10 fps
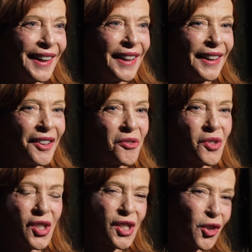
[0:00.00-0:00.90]
I
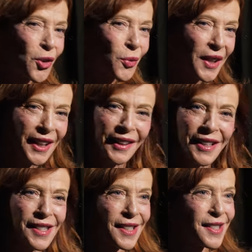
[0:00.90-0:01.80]
just started reading
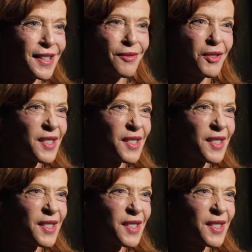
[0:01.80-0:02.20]
this because it